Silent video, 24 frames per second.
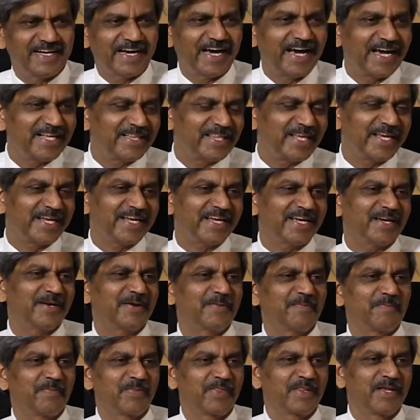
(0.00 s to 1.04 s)
I think
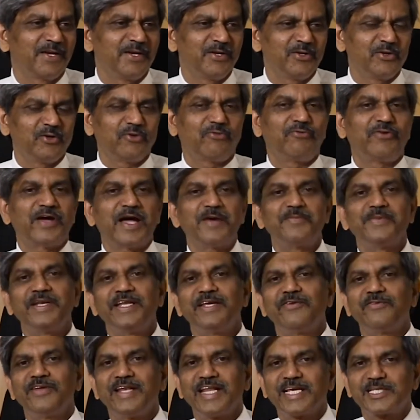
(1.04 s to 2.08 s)
your
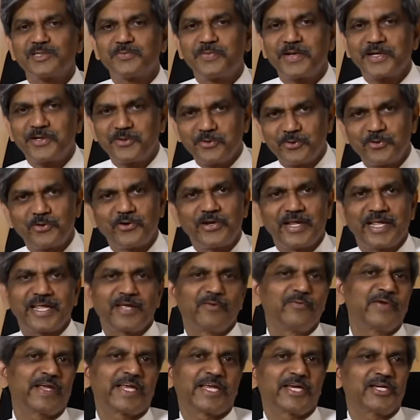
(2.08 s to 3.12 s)
family will expect you to take
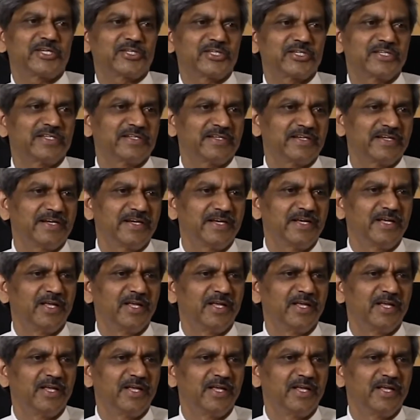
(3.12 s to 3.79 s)
a vacation.